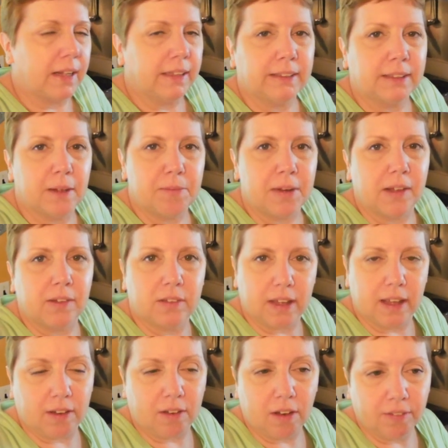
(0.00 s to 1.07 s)
I stepped out
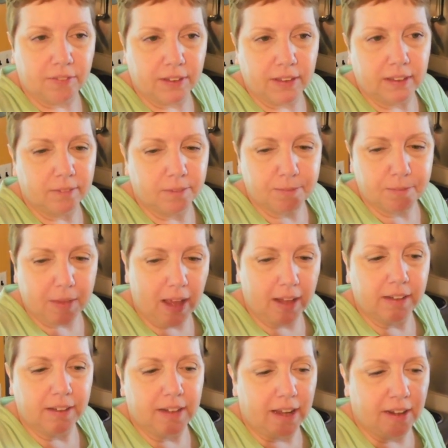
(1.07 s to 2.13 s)
to get coffee
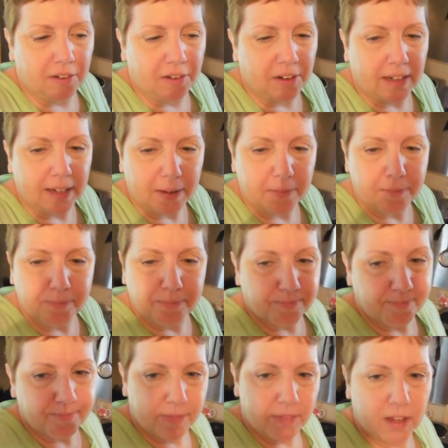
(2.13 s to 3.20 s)
and a day early.
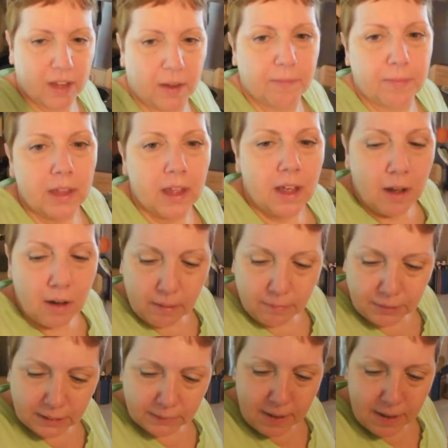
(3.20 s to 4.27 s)
So
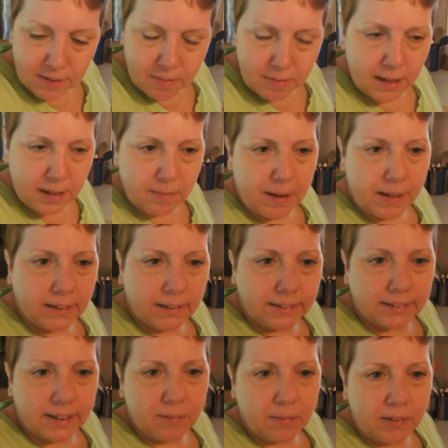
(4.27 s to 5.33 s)
I'm just about to make a
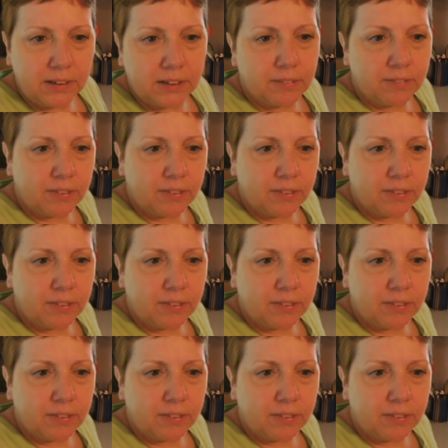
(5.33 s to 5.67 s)
bacon sandwich.